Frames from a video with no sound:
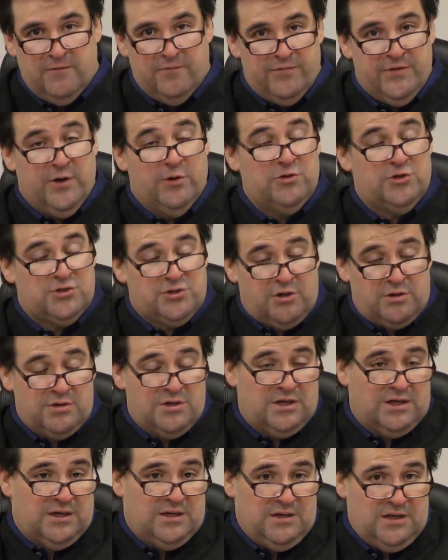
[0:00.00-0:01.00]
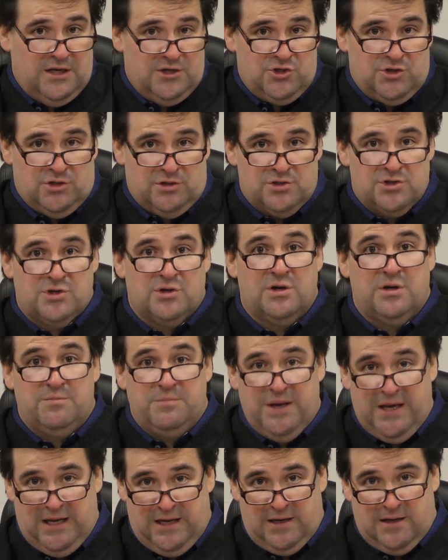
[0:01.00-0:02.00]
Those certain conditions could
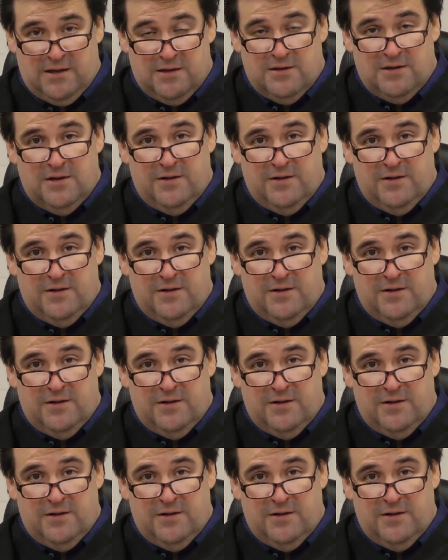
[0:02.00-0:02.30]
be